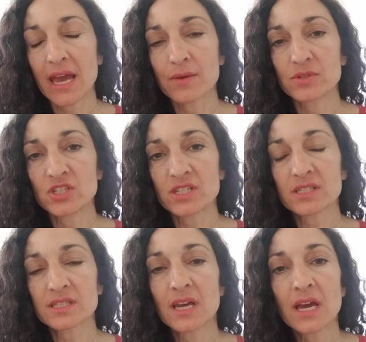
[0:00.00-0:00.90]
I was
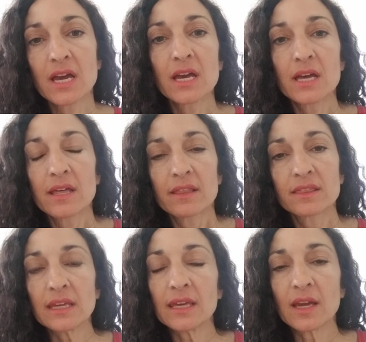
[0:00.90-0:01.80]
just
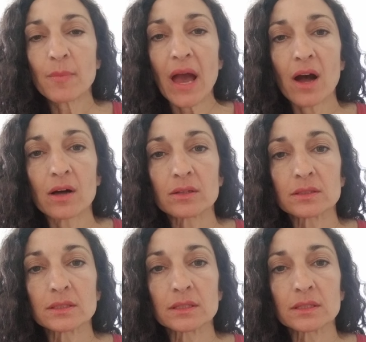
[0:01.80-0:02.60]
thinking about